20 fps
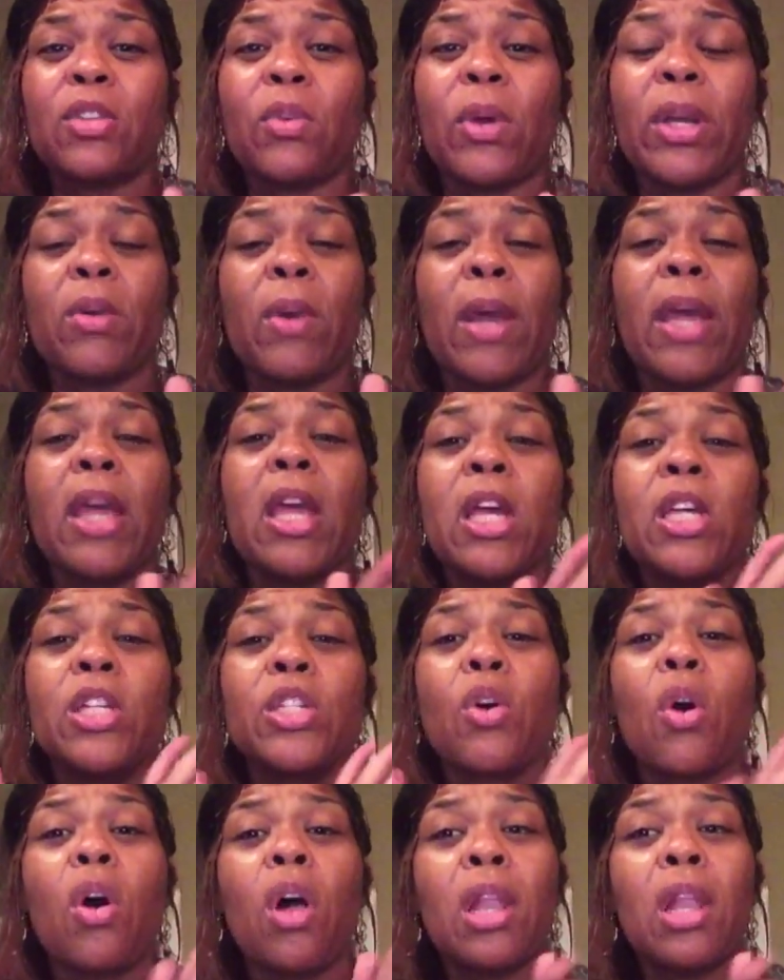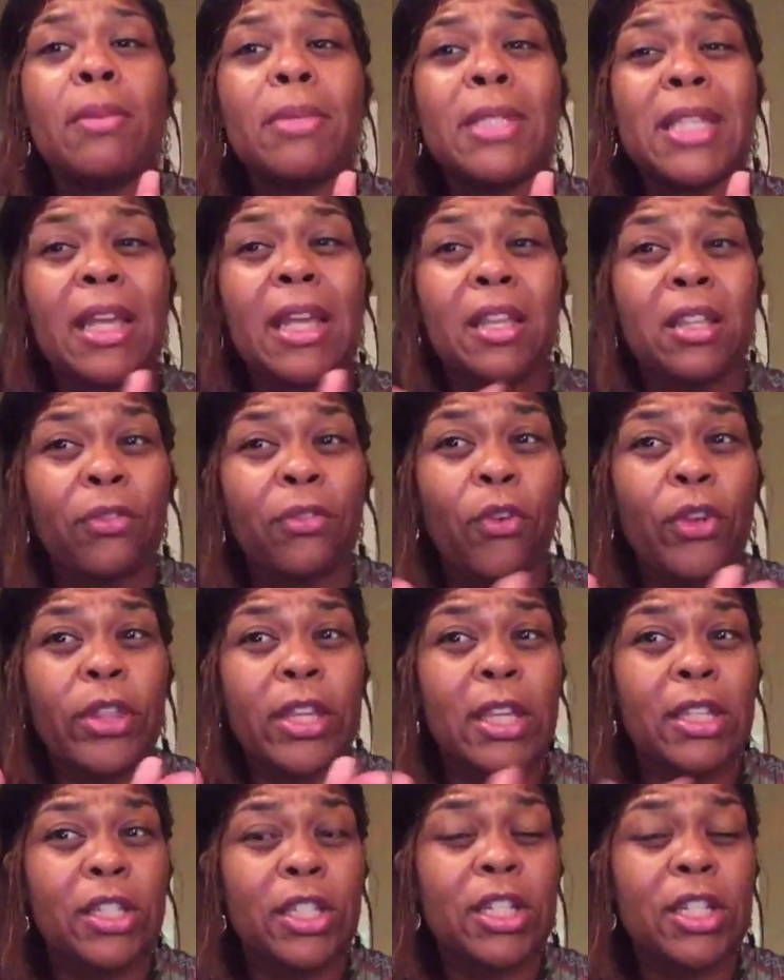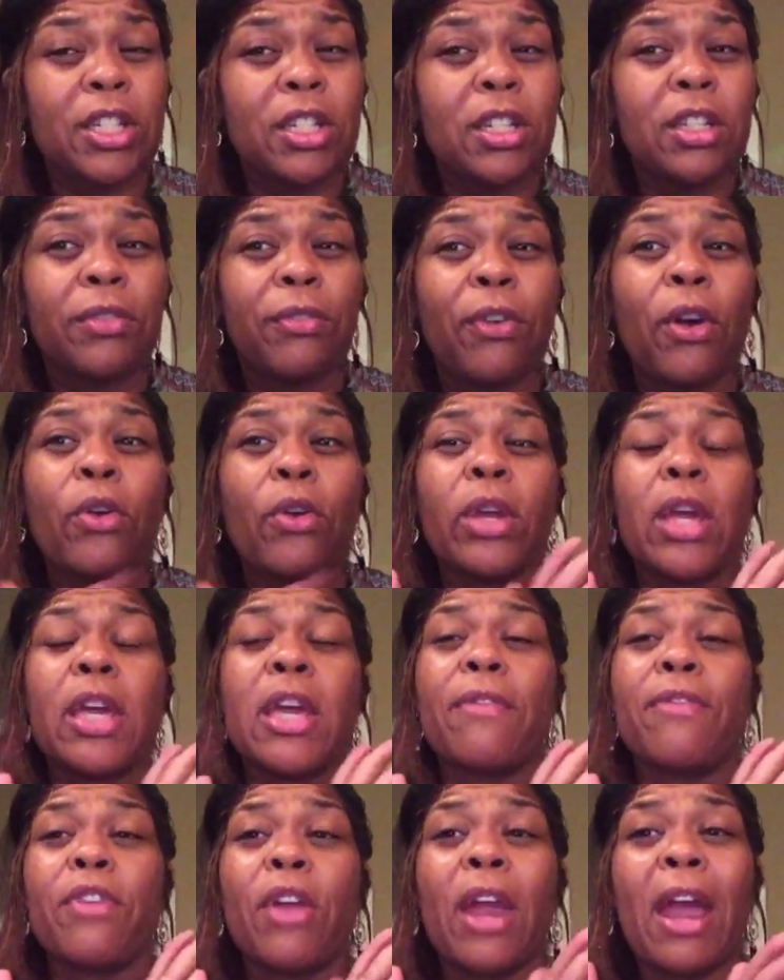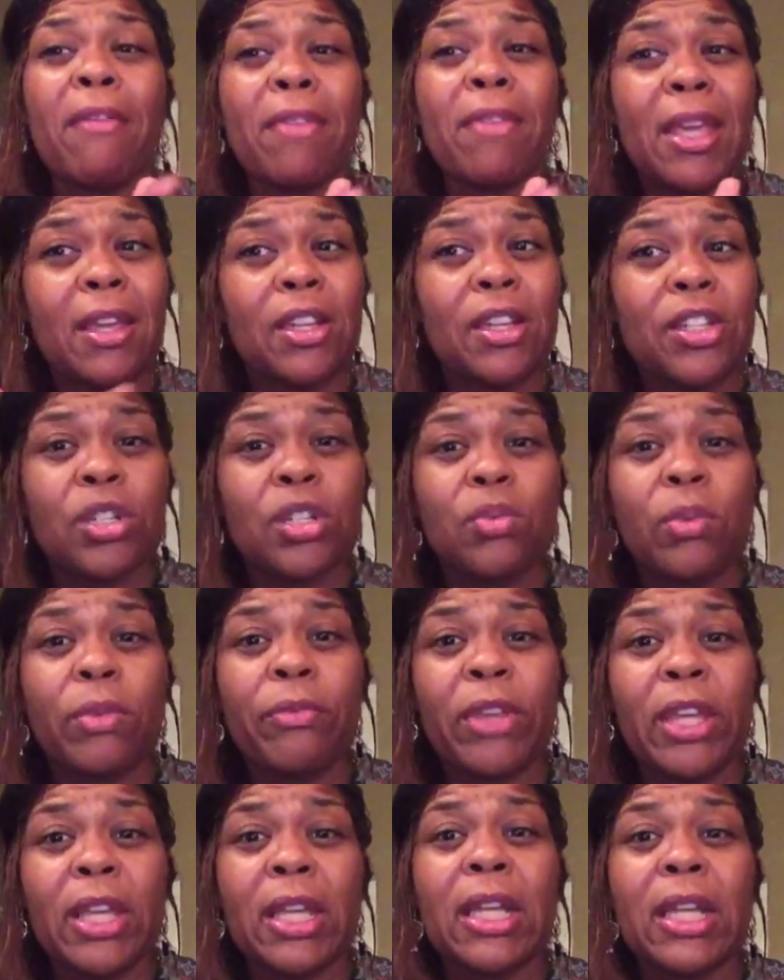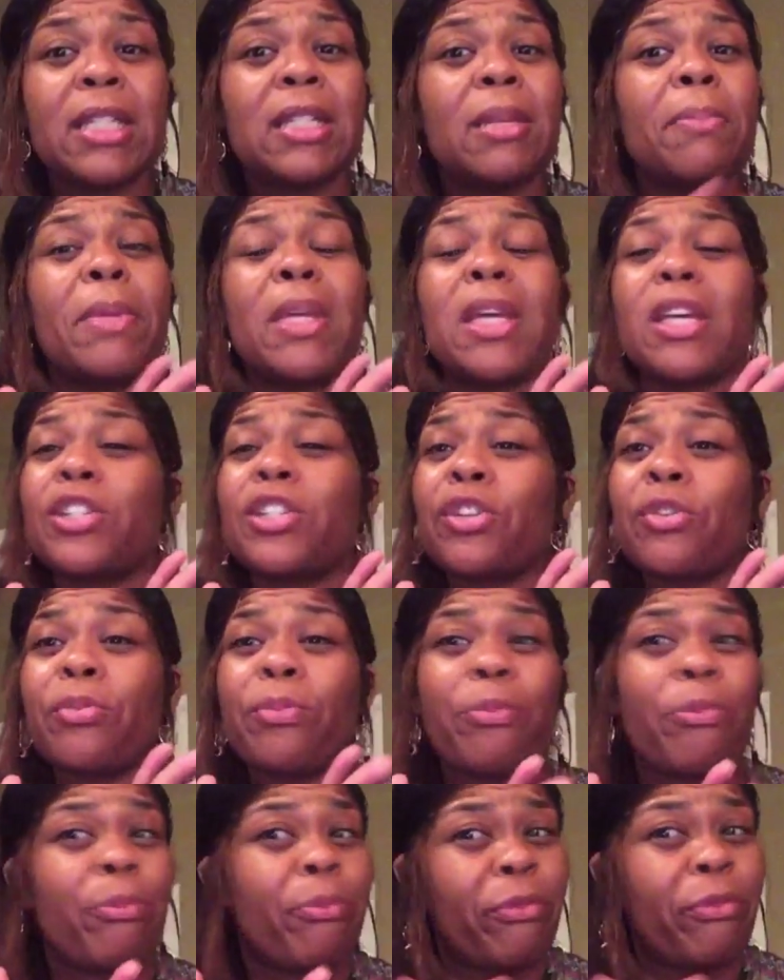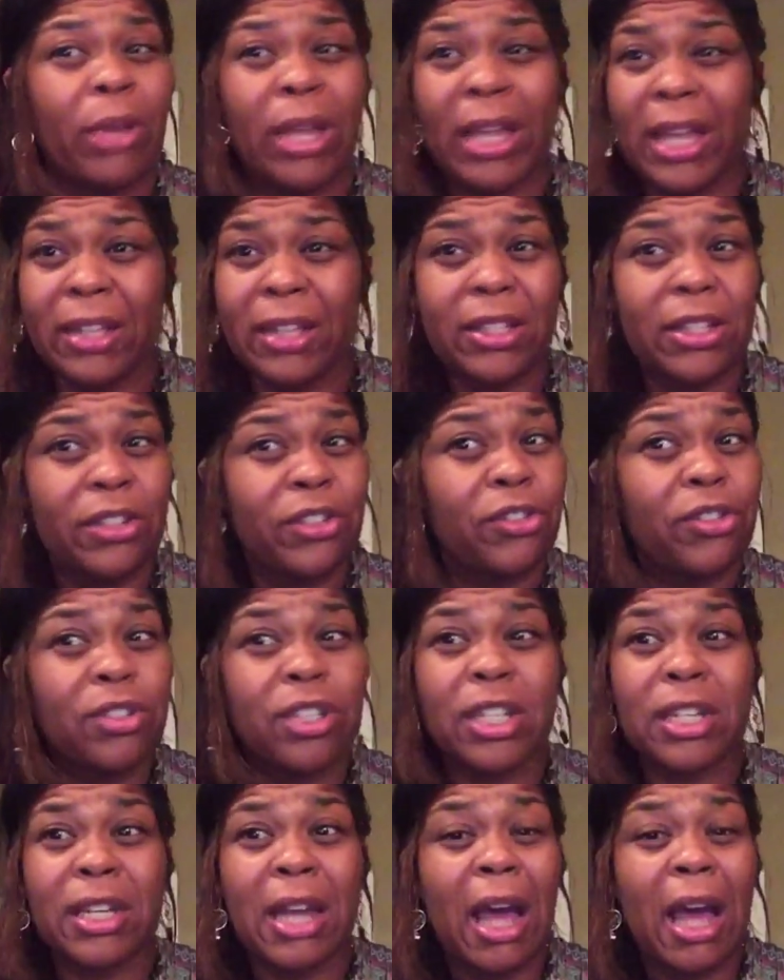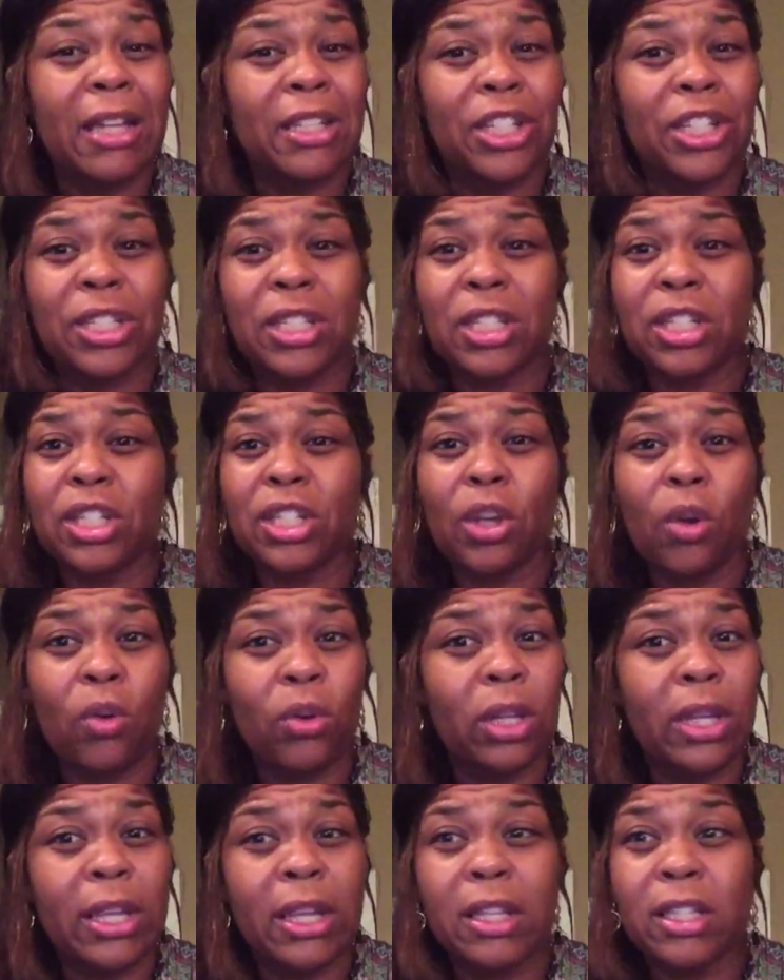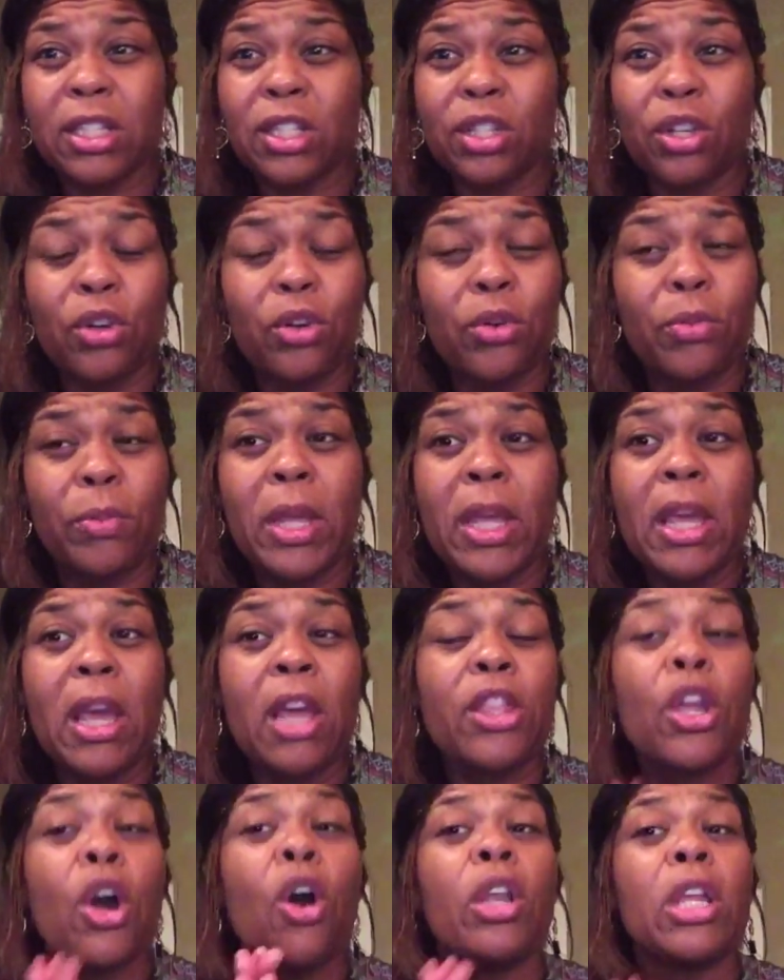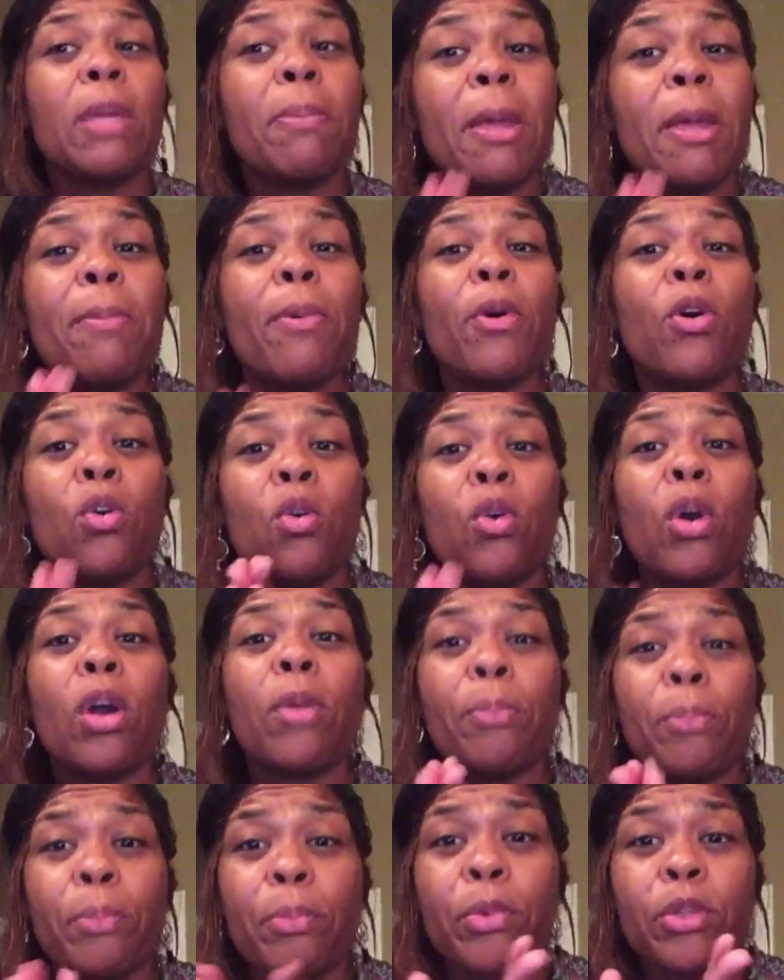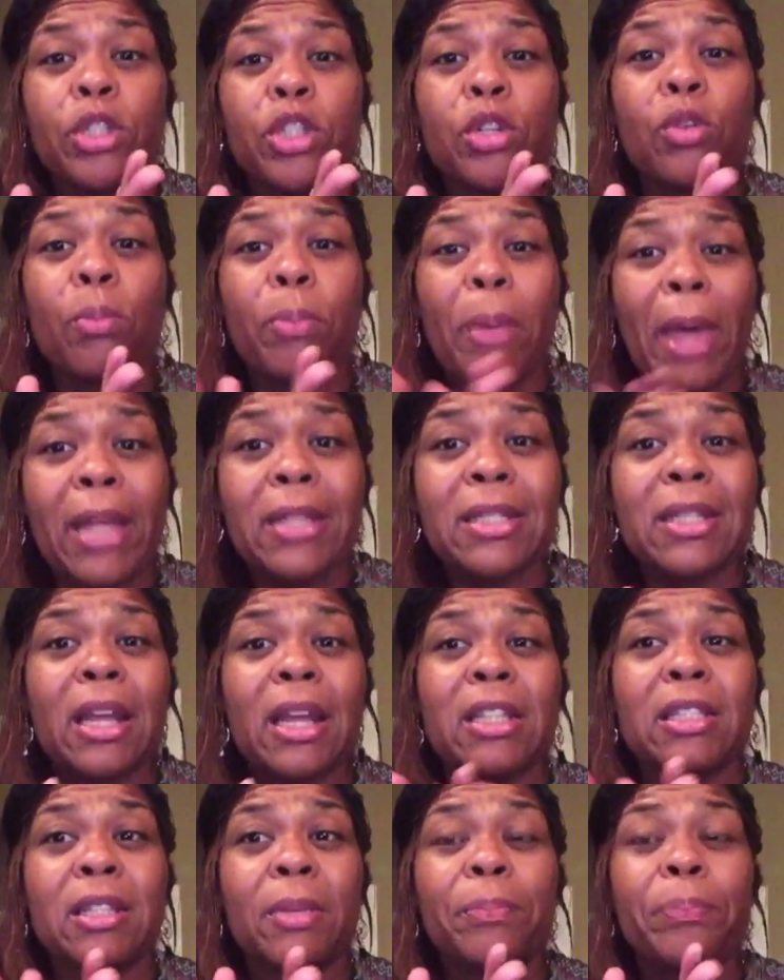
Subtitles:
So anyway, so all I'm saying is, for the indigenous folk, if you're having issues with veganism because your ancestors did not just totally consume, the only people who do best as